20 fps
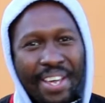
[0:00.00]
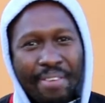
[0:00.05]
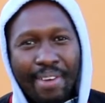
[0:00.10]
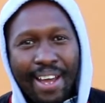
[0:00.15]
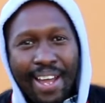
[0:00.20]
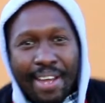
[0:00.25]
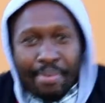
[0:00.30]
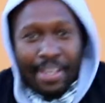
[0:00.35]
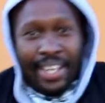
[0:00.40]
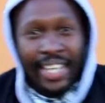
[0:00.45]

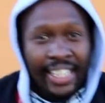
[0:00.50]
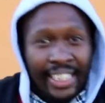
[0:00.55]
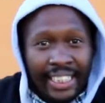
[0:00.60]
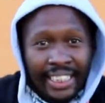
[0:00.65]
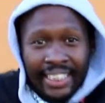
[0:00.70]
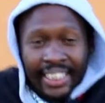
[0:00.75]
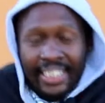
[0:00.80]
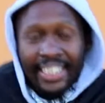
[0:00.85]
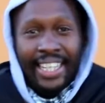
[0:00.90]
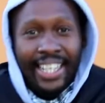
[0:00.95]
baby.
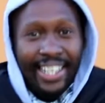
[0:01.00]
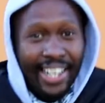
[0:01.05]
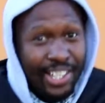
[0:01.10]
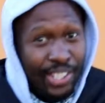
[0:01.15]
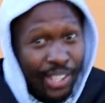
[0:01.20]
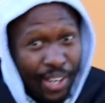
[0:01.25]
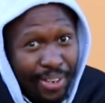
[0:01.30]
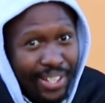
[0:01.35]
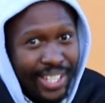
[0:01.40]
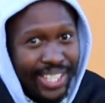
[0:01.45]
Let's
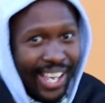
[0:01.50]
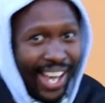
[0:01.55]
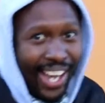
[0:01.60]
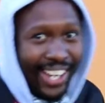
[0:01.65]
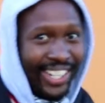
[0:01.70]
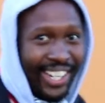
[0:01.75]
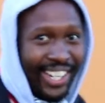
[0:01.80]
go inside.